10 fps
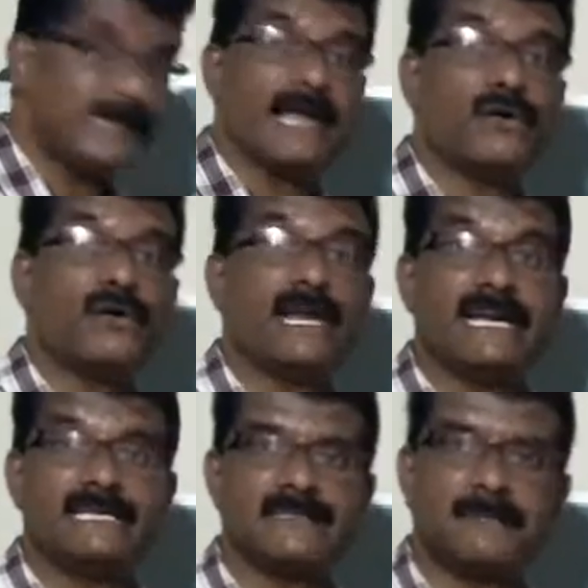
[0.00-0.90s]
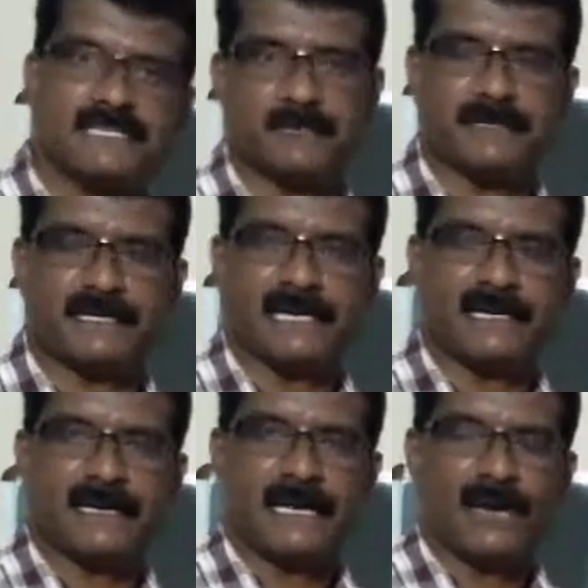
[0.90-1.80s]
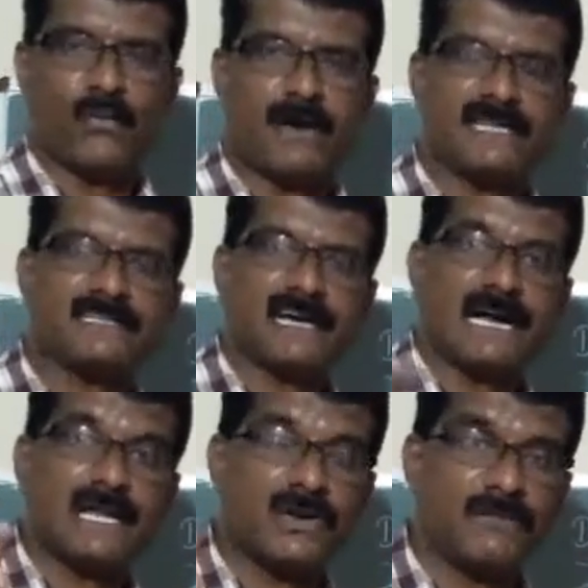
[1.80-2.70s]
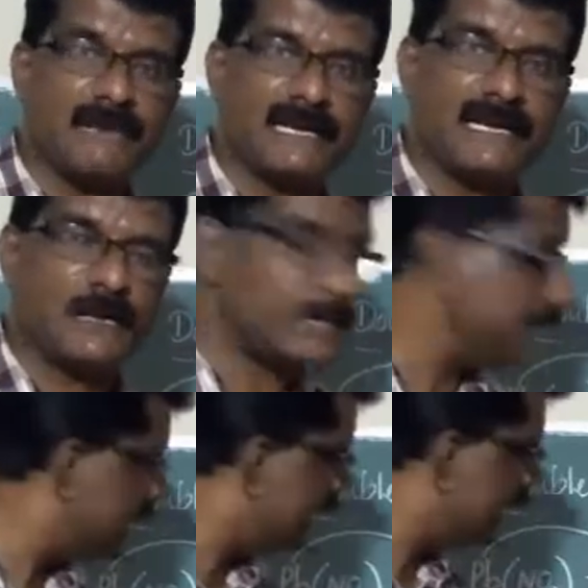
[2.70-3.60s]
iodide is the precipitate. What is the color of lead iodide?